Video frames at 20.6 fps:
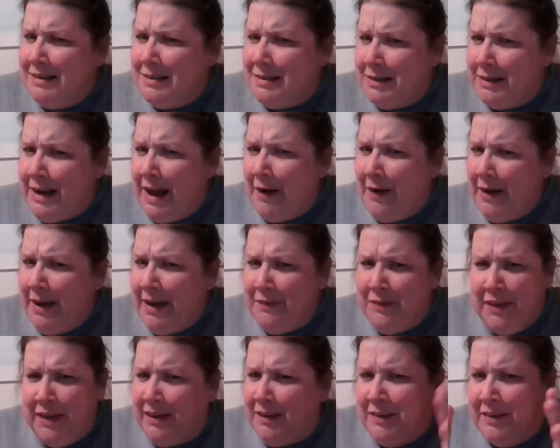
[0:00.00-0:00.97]
So now I
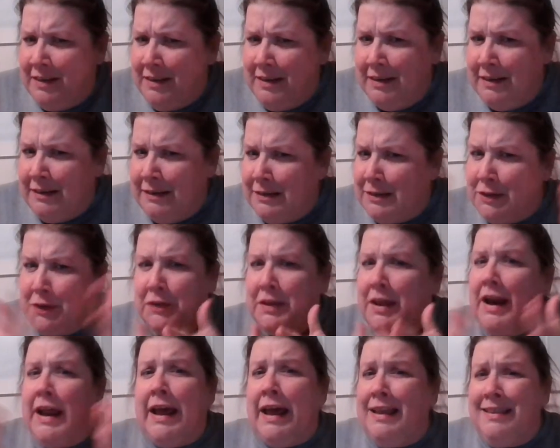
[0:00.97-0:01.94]
have so
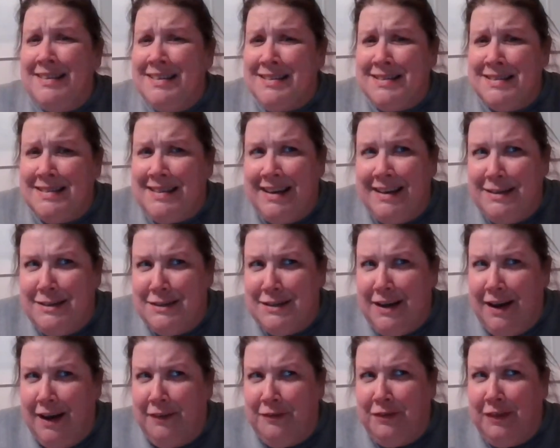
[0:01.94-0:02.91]
then I had this stage
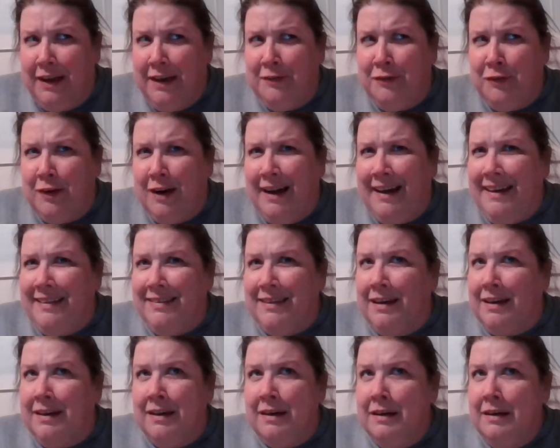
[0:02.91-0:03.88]
of life where I had
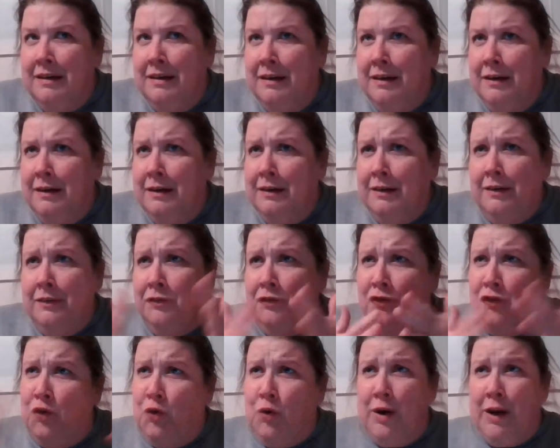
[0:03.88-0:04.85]

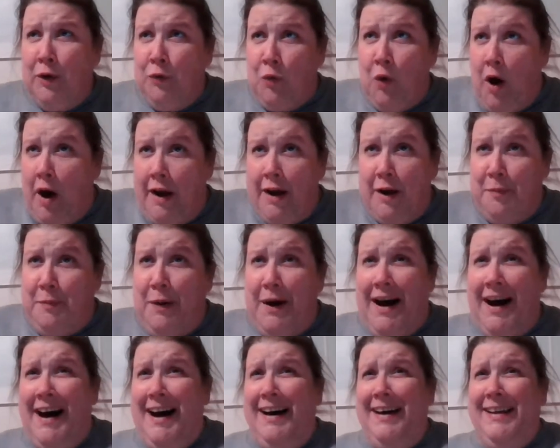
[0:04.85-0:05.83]
40 water
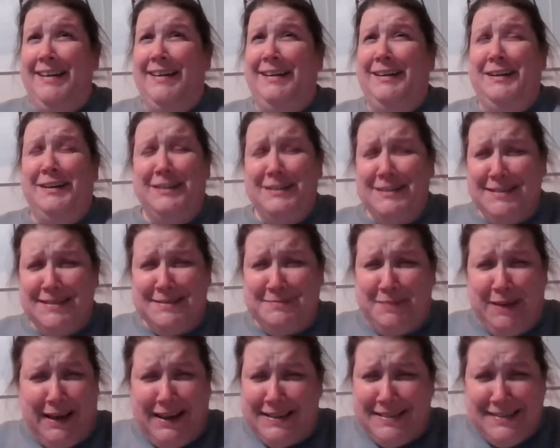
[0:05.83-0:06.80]
bottles
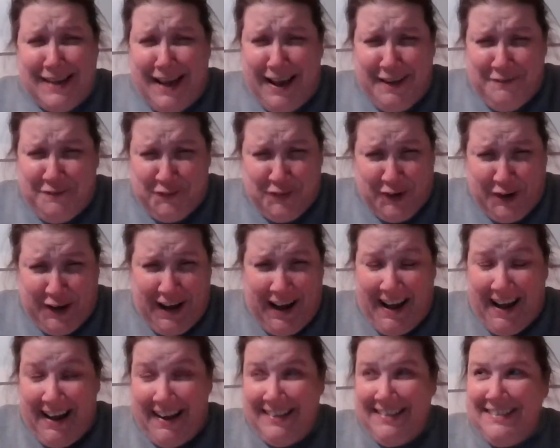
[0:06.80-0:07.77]
because I
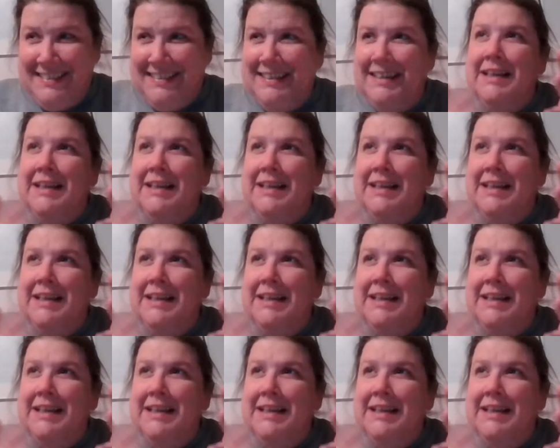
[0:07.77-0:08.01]
forgot.